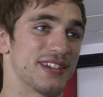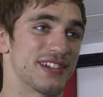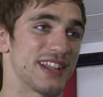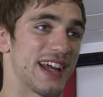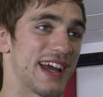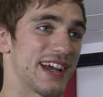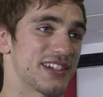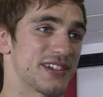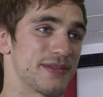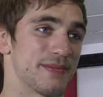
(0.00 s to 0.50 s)
just
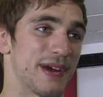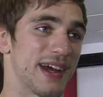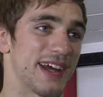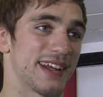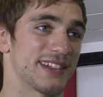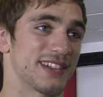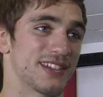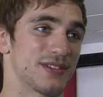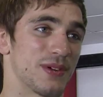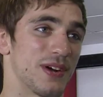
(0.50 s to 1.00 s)

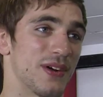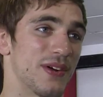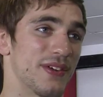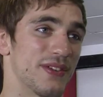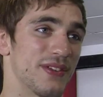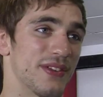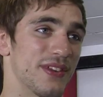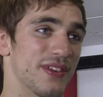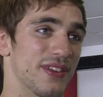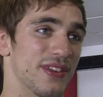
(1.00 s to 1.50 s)
action-packed as well.
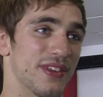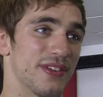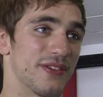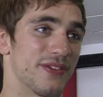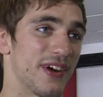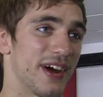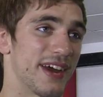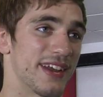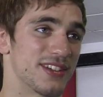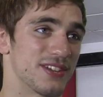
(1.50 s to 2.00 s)
The
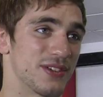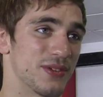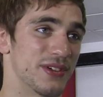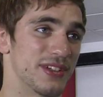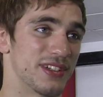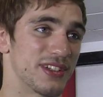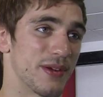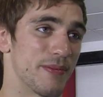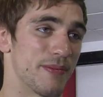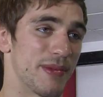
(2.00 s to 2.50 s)
fighters are
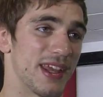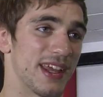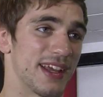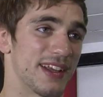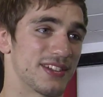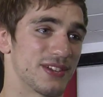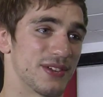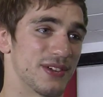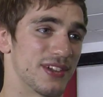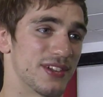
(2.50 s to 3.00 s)
always
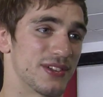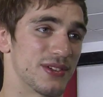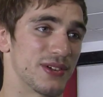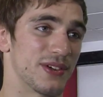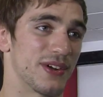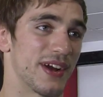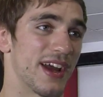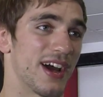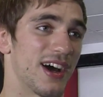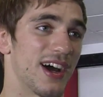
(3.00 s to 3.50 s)
competing to a
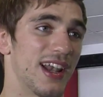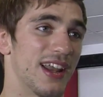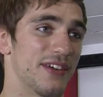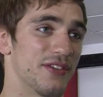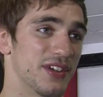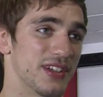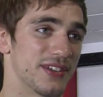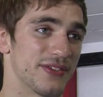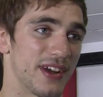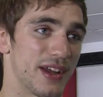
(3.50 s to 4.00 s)
great high
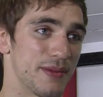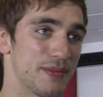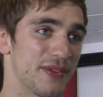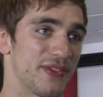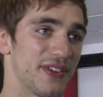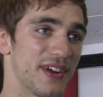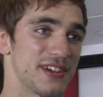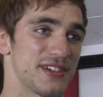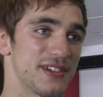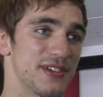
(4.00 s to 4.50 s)
level. It's very
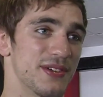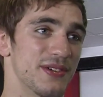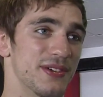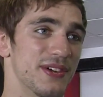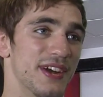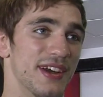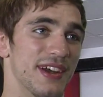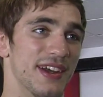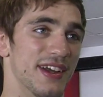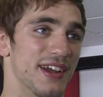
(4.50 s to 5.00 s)
professional,
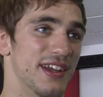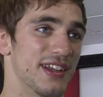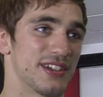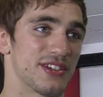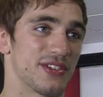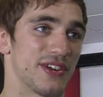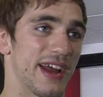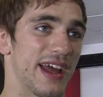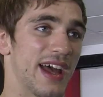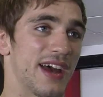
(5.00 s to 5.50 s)

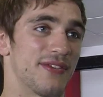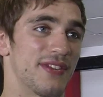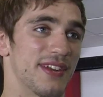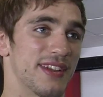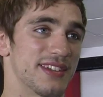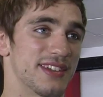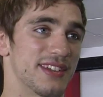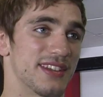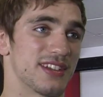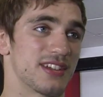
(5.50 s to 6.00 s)
great
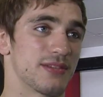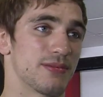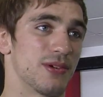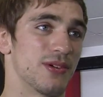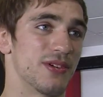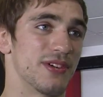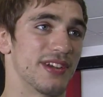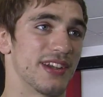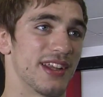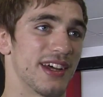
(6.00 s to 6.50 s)
athletes in the
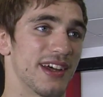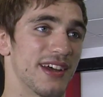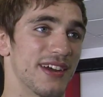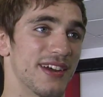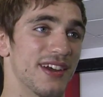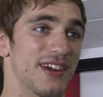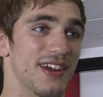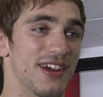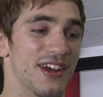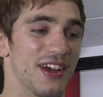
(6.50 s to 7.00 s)
sport, and
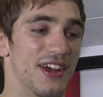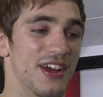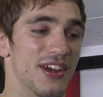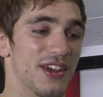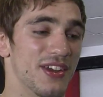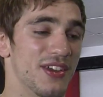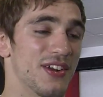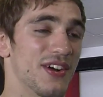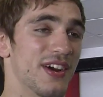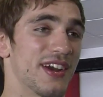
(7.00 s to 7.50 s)

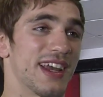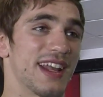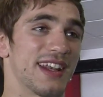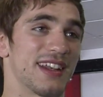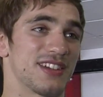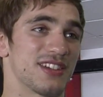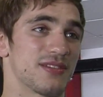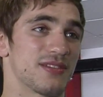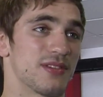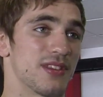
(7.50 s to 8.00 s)
you know,
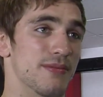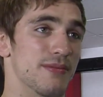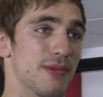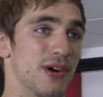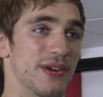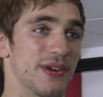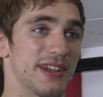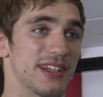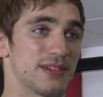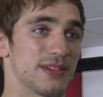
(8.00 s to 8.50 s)
again, just the
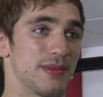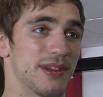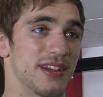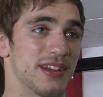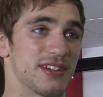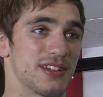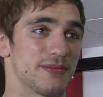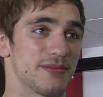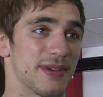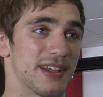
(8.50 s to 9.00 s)

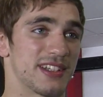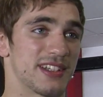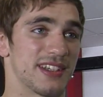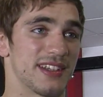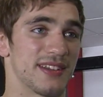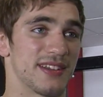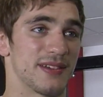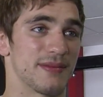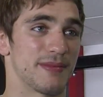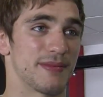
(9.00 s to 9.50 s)
multi-discipline just makes
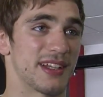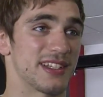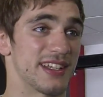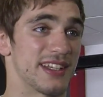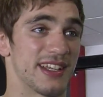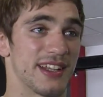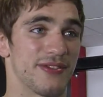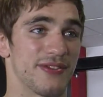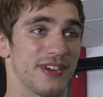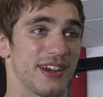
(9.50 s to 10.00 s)

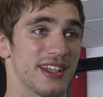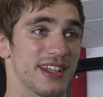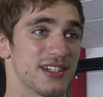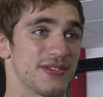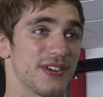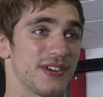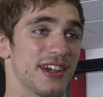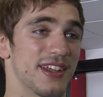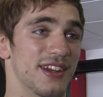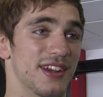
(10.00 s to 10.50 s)
it different each
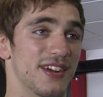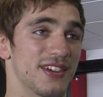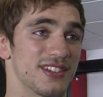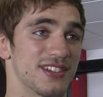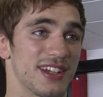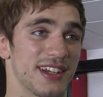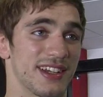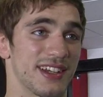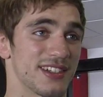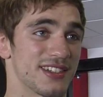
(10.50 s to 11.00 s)
fight. You know,
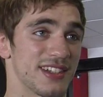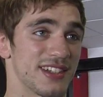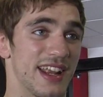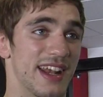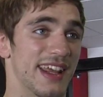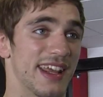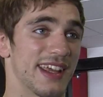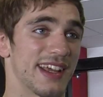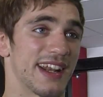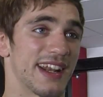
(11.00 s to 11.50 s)

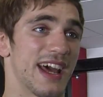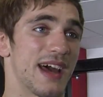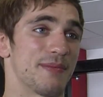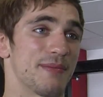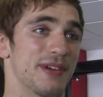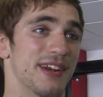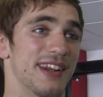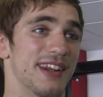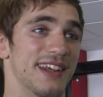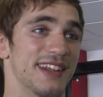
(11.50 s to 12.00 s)
anything can
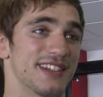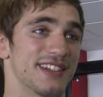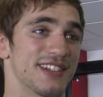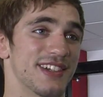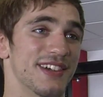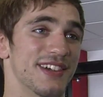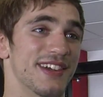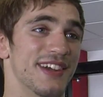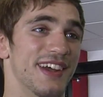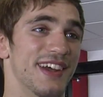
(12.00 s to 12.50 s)
happen in it,
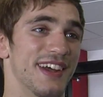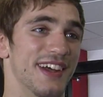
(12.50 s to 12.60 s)
so